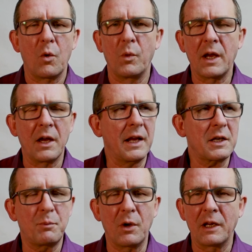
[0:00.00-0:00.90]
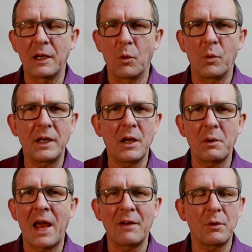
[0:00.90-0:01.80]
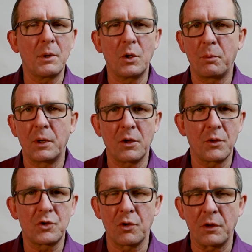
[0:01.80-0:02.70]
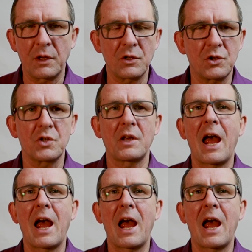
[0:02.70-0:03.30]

We at Expert Link, we don't have a monopoly on the truth. It's just